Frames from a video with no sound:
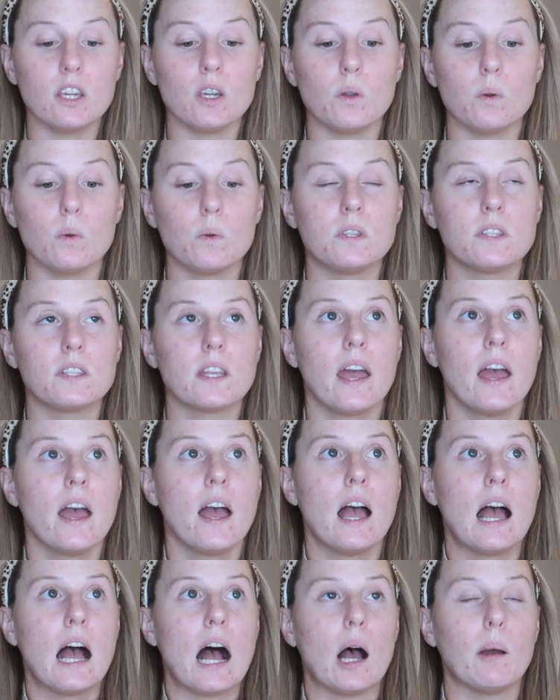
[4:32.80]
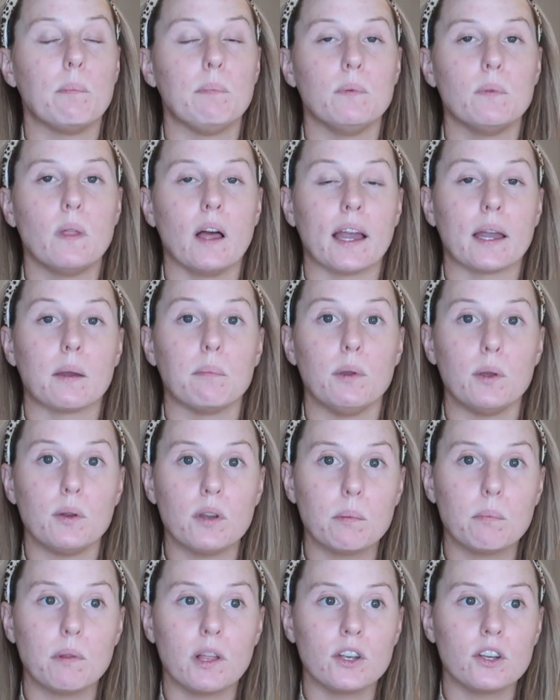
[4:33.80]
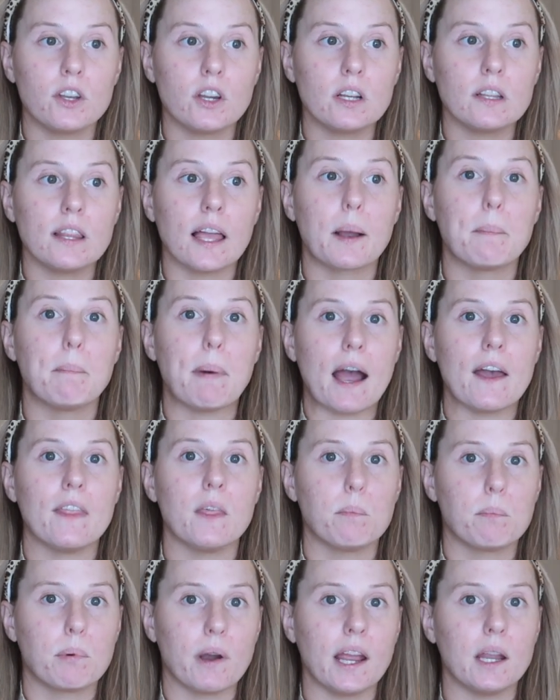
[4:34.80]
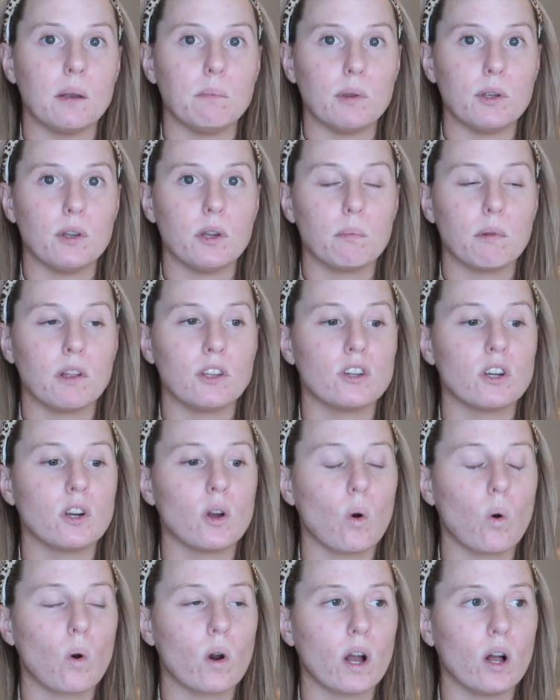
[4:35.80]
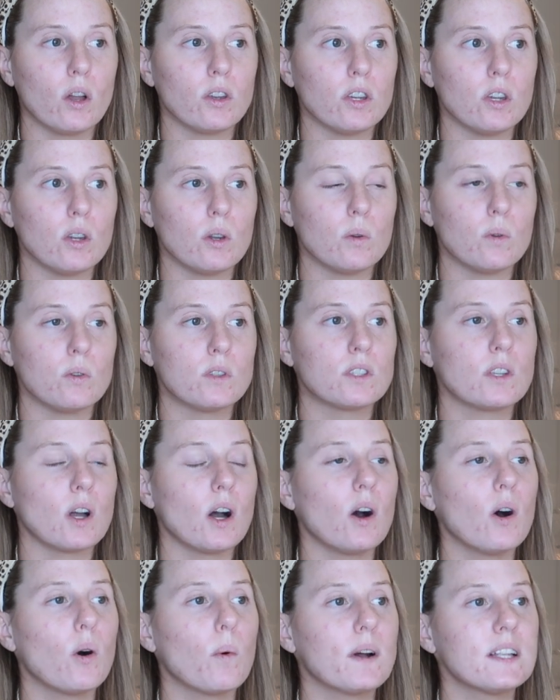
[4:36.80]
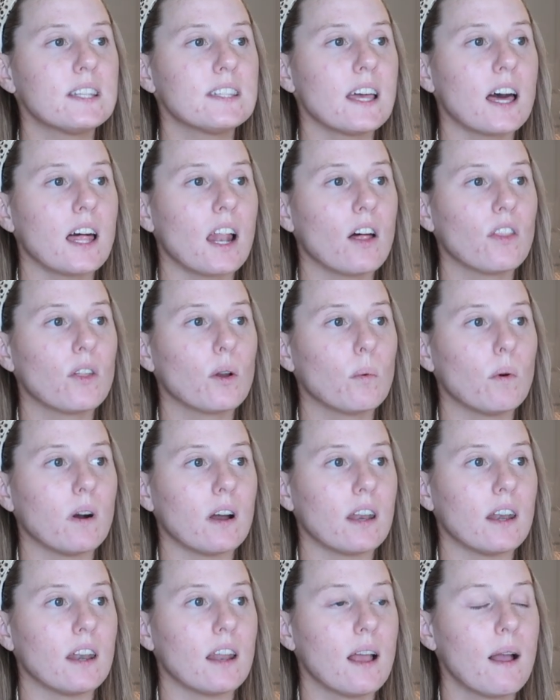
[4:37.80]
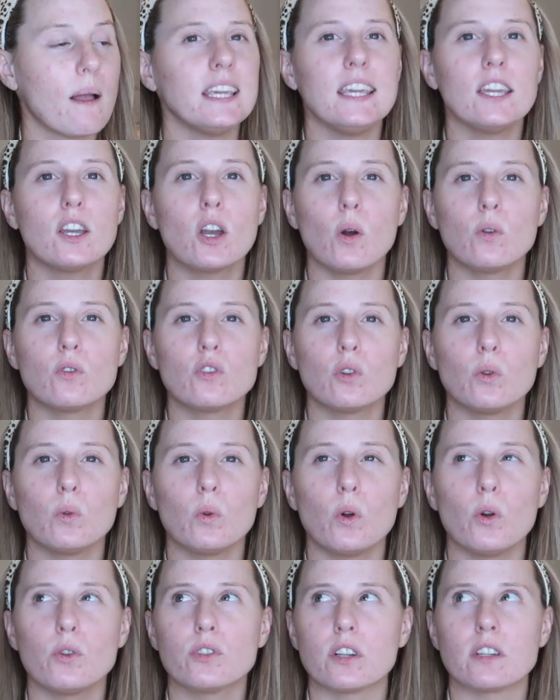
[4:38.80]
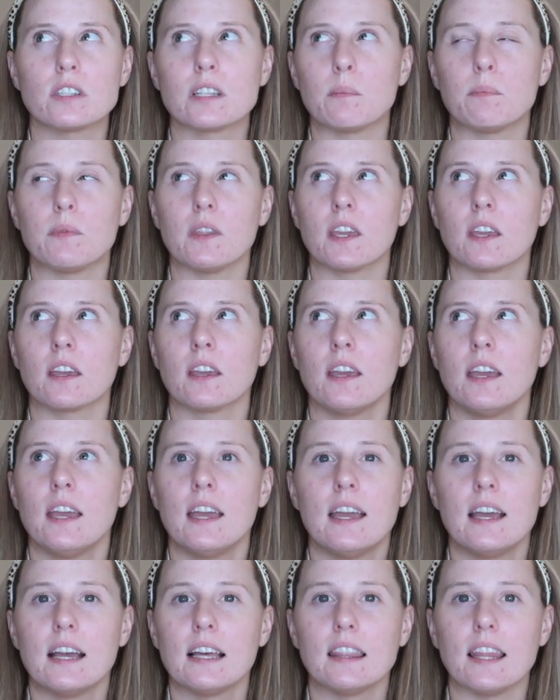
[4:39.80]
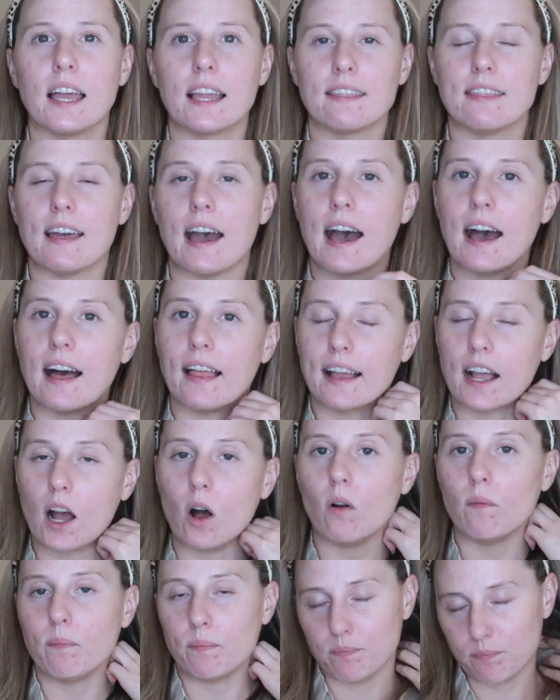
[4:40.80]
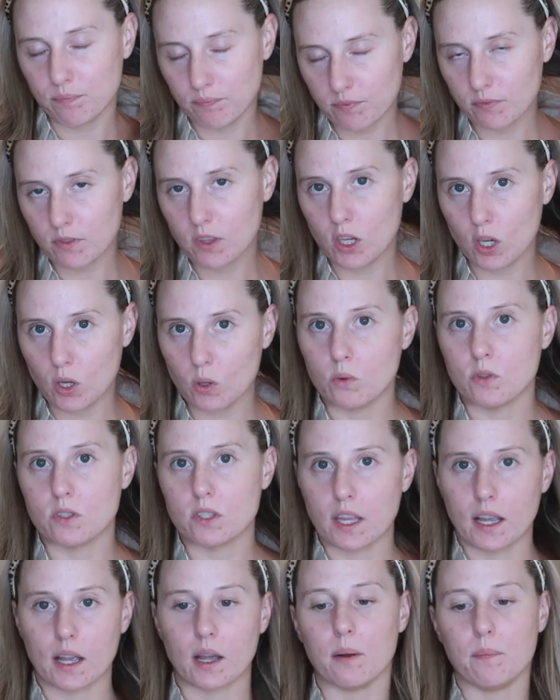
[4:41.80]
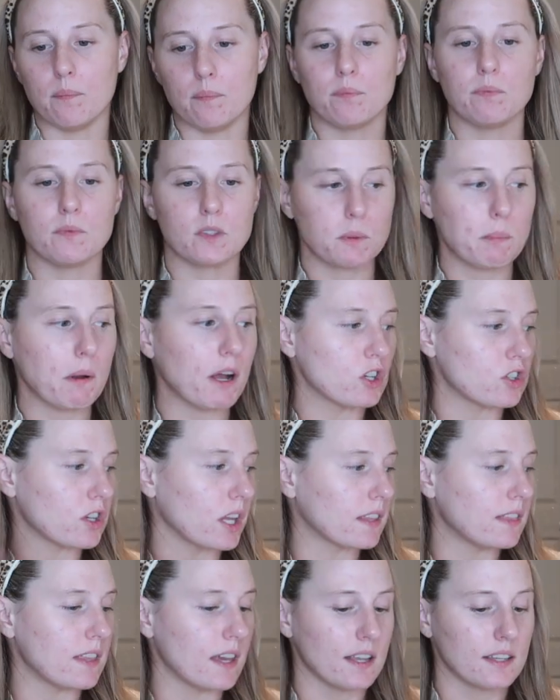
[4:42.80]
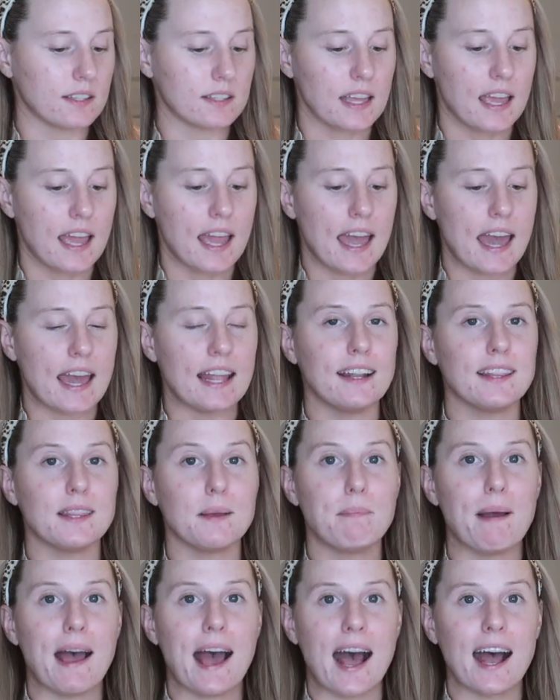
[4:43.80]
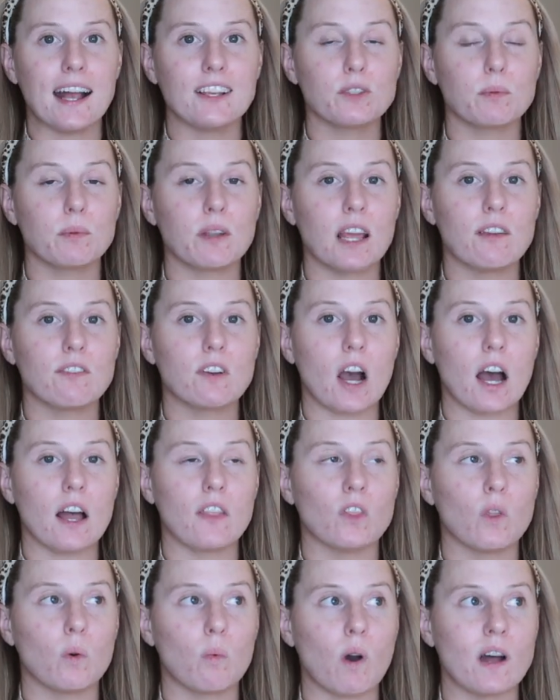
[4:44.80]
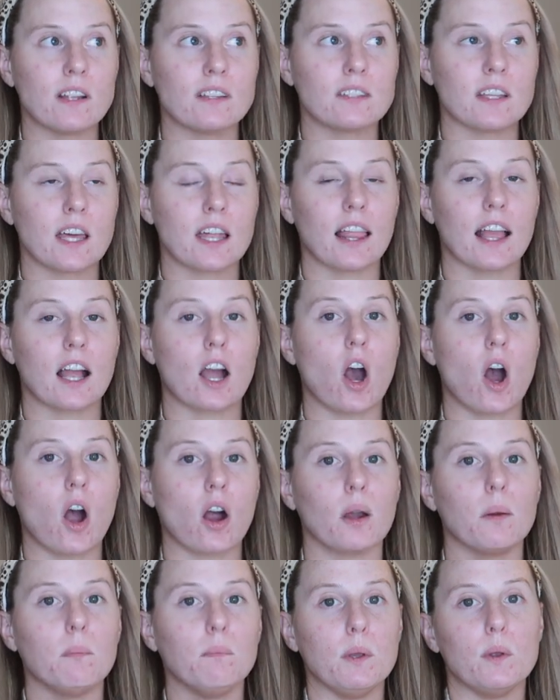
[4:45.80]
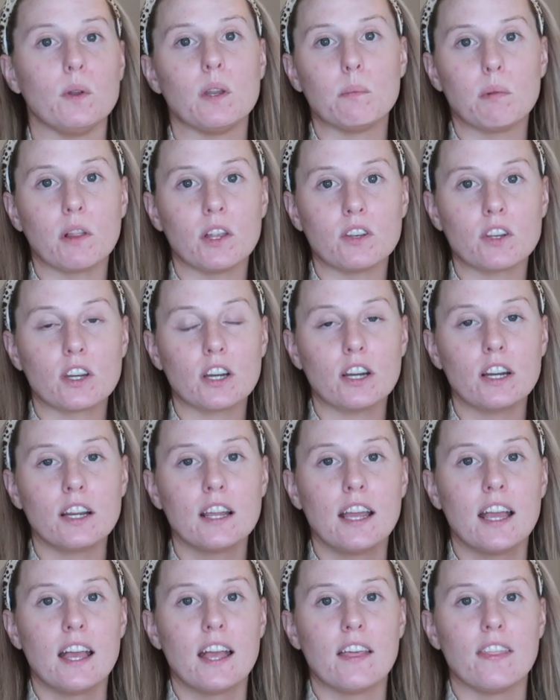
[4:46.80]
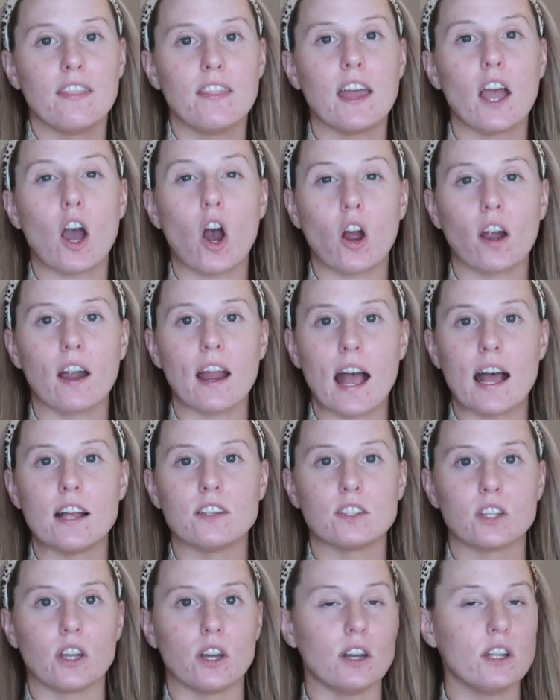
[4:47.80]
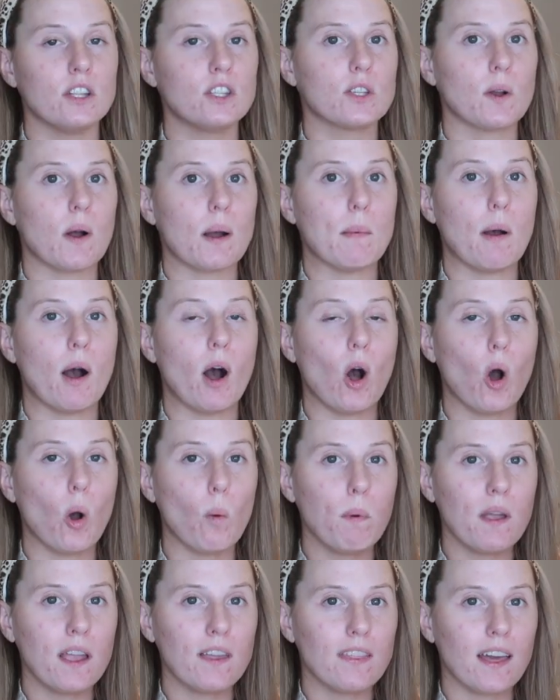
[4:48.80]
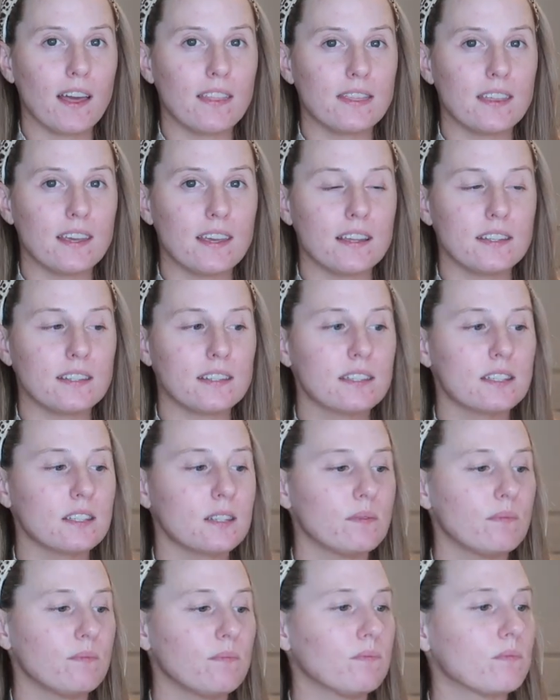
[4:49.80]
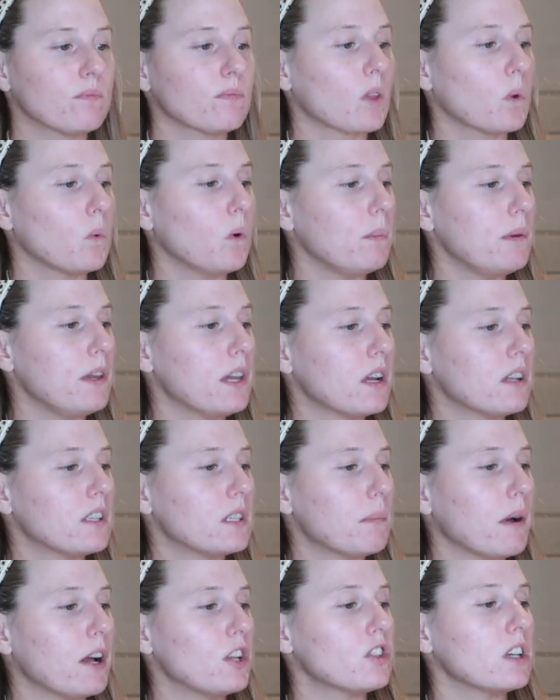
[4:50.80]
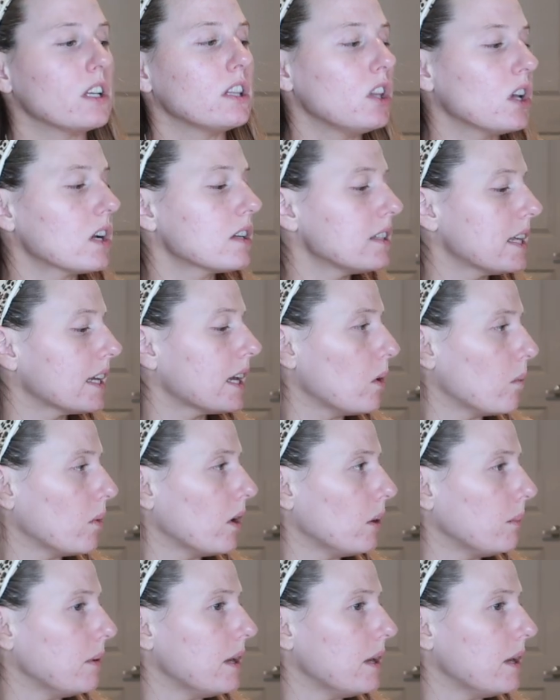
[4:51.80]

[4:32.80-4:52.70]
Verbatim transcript: use a like Beauty Blender, like by the brand Beauty Blender, or I'll use, oh, what's that other one? Eco Tools or something like that. Like, I'll use like a sponge like this. And in the past, when I've gotten the ones that like aren't Beauty Blender, they aren't as good. So I'm hoping that this will be a good sponge. It looks like it will